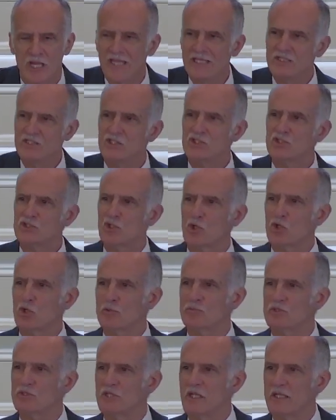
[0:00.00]
Changes
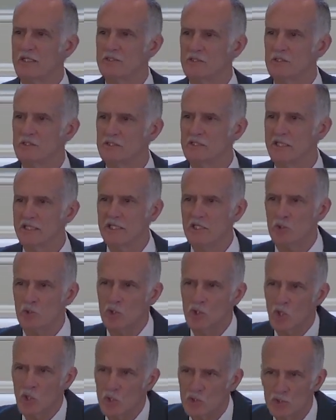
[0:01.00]
circumstances,
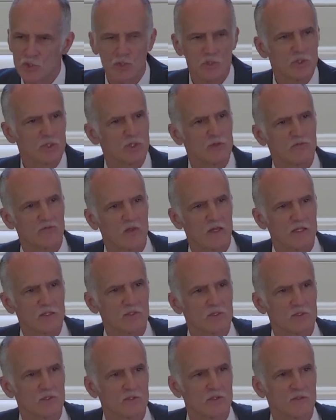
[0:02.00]
he'll curse you to your
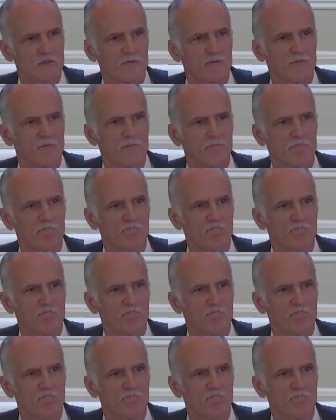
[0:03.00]
face.